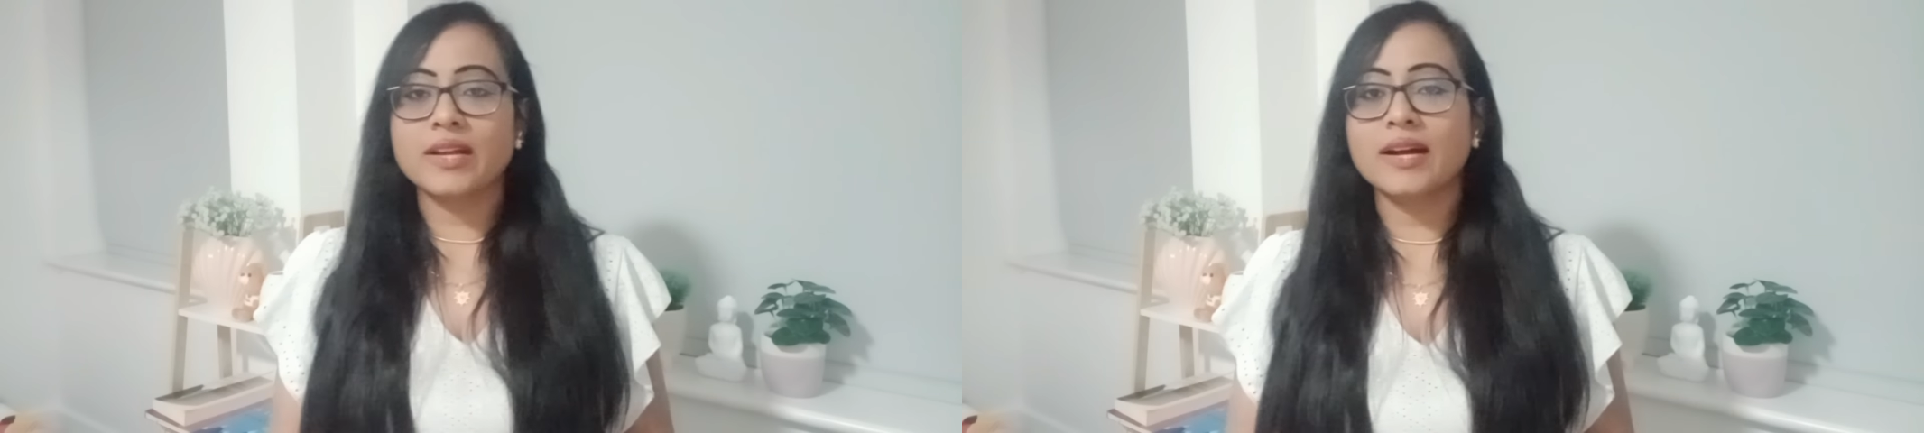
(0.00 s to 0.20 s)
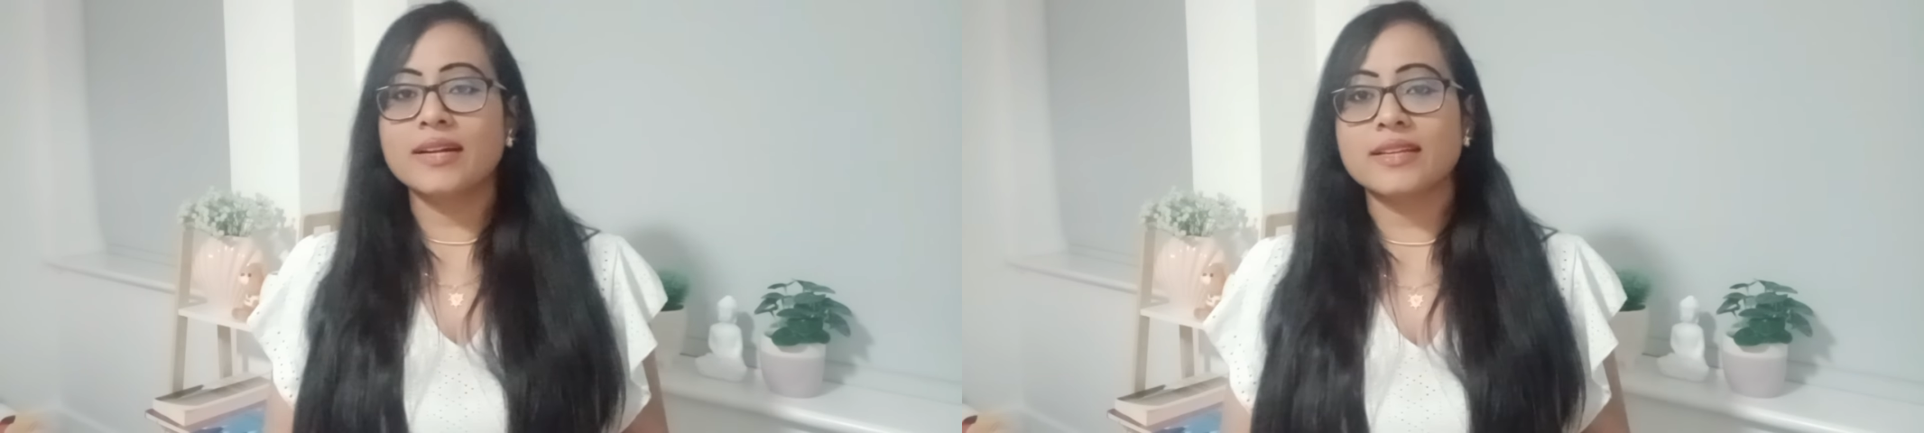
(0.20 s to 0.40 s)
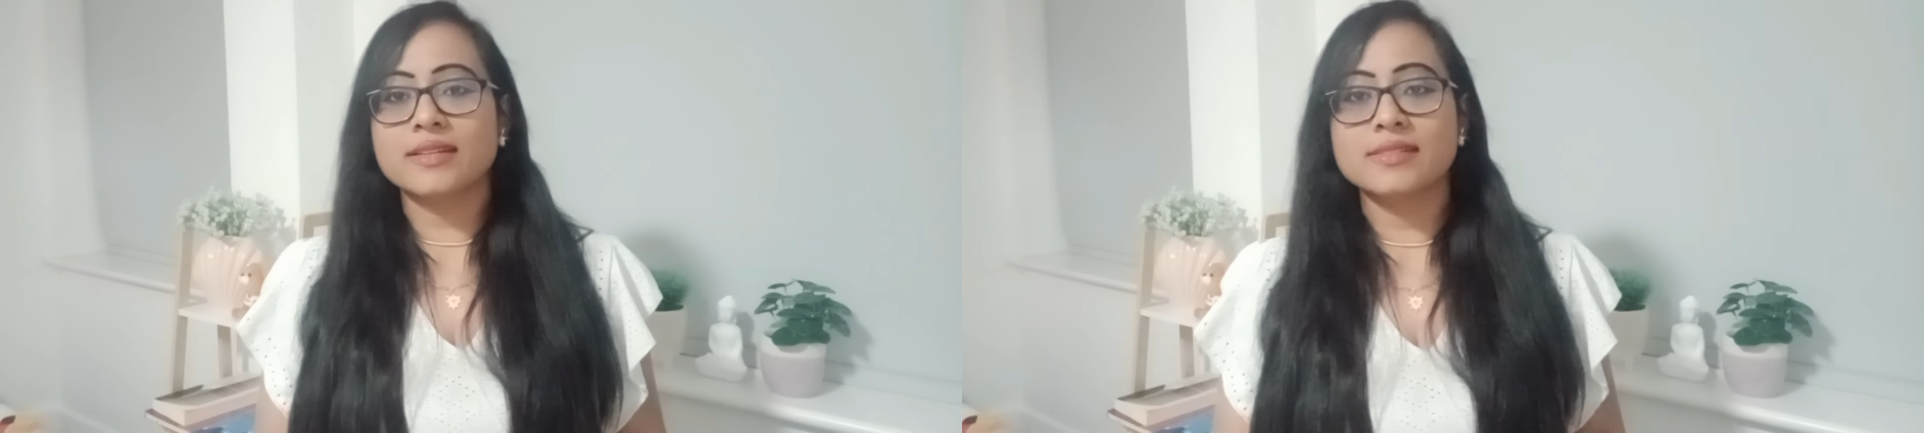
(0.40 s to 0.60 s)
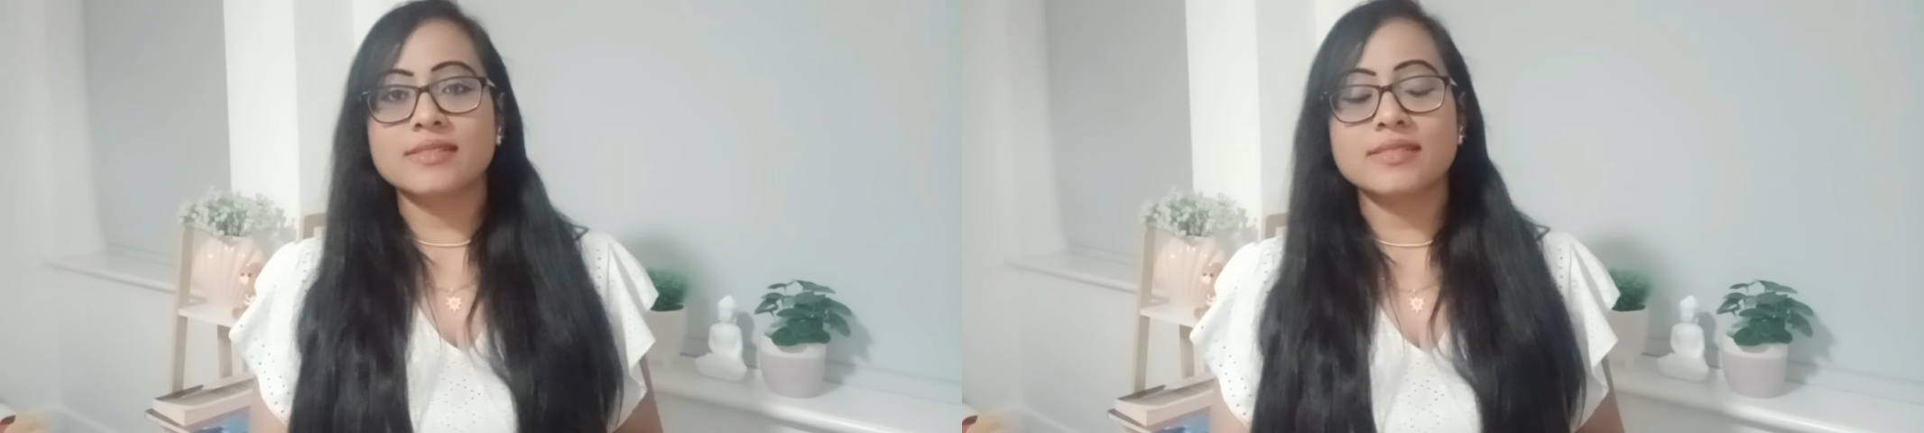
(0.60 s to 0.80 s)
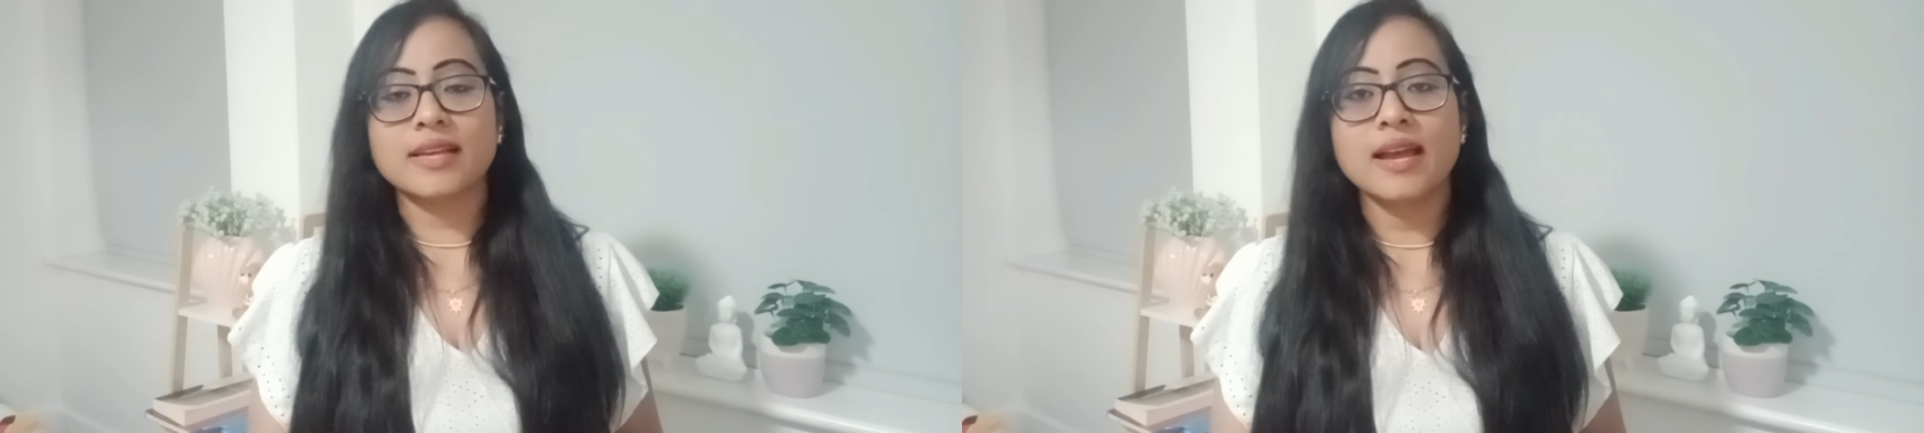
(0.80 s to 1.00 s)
articles